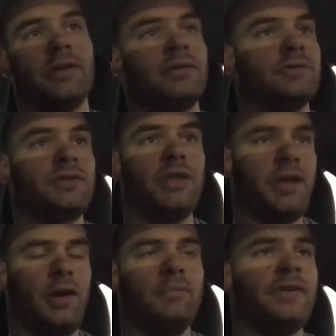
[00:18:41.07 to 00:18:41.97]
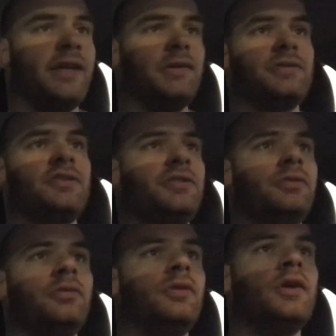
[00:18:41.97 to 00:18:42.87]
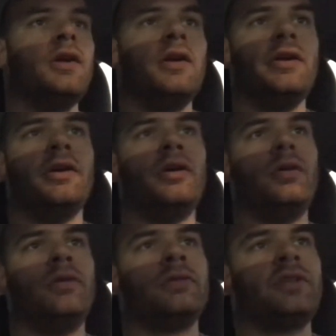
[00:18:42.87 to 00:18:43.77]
It could come down to, you know,